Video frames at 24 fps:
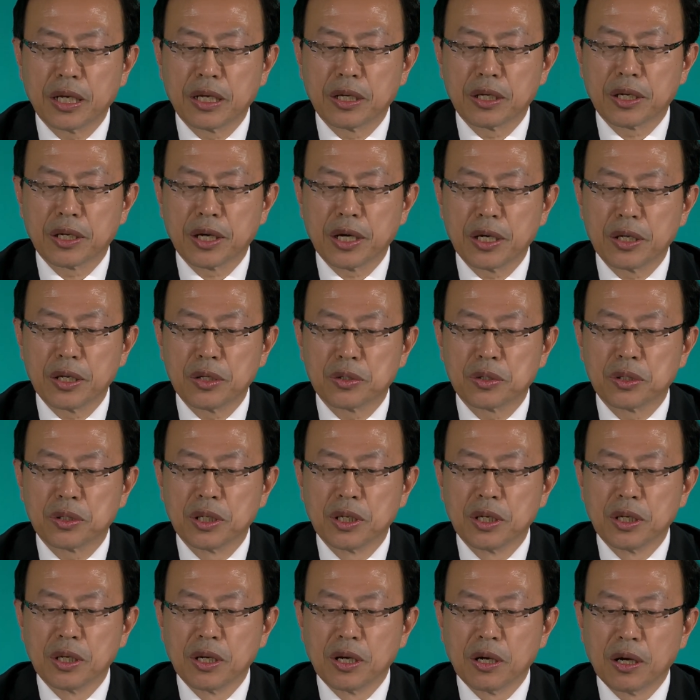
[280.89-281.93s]
engaged
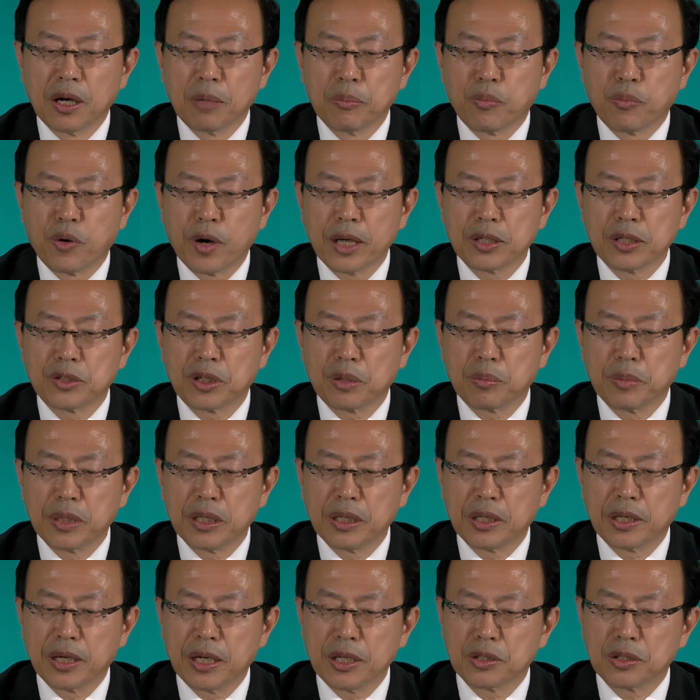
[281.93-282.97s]
project
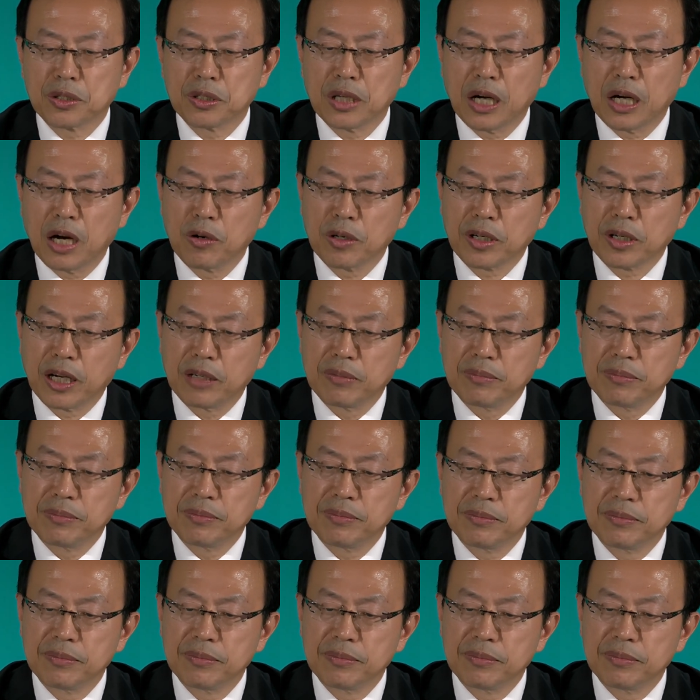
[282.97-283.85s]
mitigation outcome.